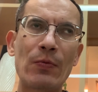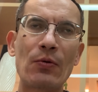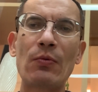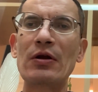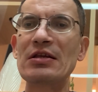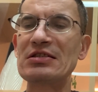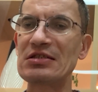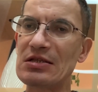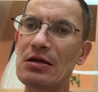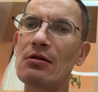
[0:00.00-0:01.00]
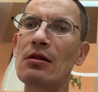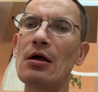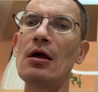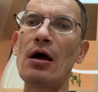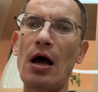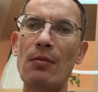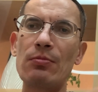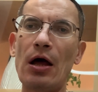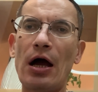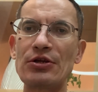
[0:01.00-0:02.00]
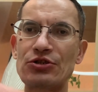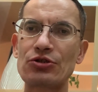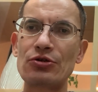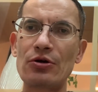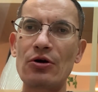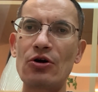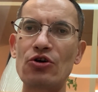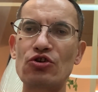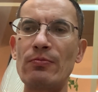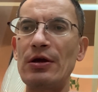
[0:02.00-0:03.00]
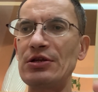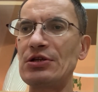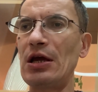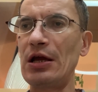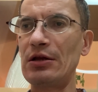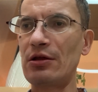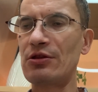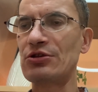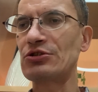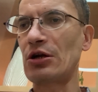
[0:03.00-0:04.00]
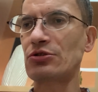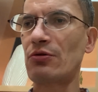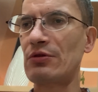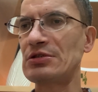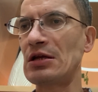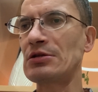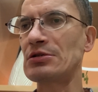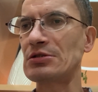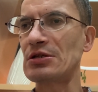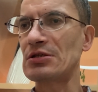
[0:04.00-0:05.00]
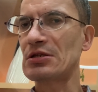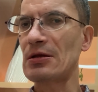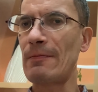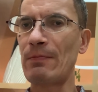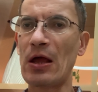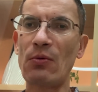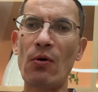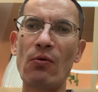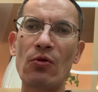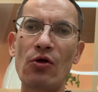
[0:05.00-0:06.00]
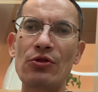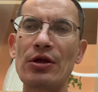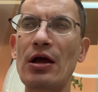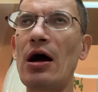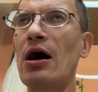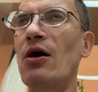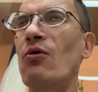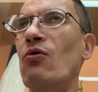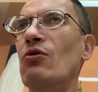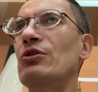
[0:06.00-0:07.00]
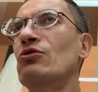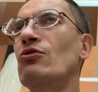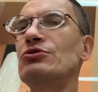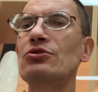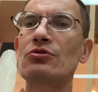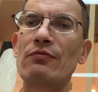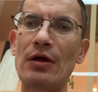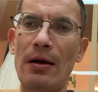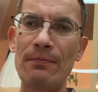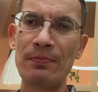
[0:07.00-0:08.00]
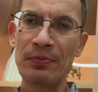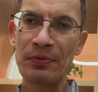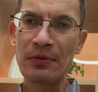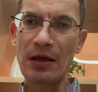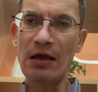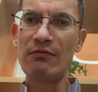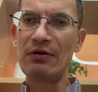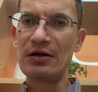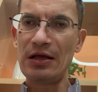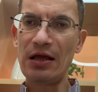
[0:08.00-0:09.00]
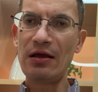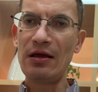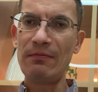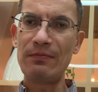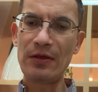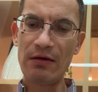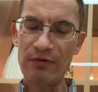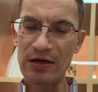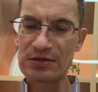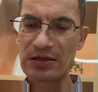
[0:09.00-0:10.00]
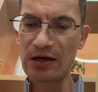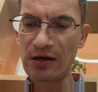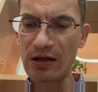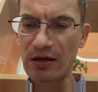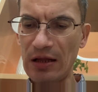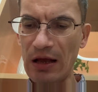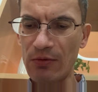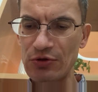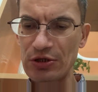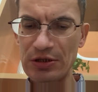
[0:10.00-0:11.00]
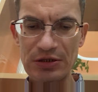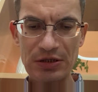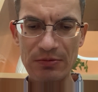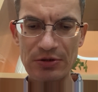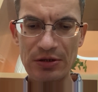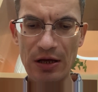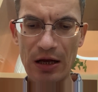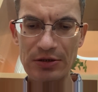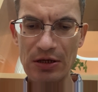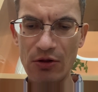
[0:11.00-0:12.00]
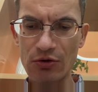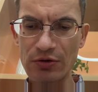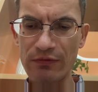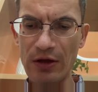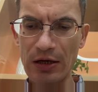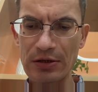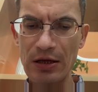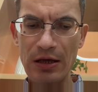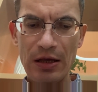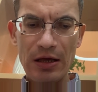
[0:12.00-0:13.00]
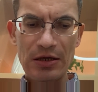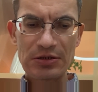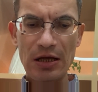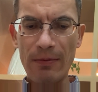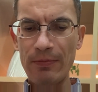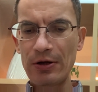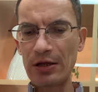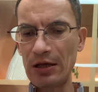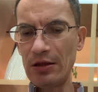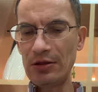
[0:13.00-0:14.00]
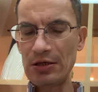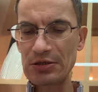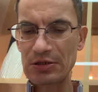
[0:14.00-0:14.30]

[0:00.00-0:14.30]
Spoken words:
But one is still obliged to maintain the structure of the sentences, however long they are, or the content of them, even if it is in another language. And it seems that a lot of that is happening in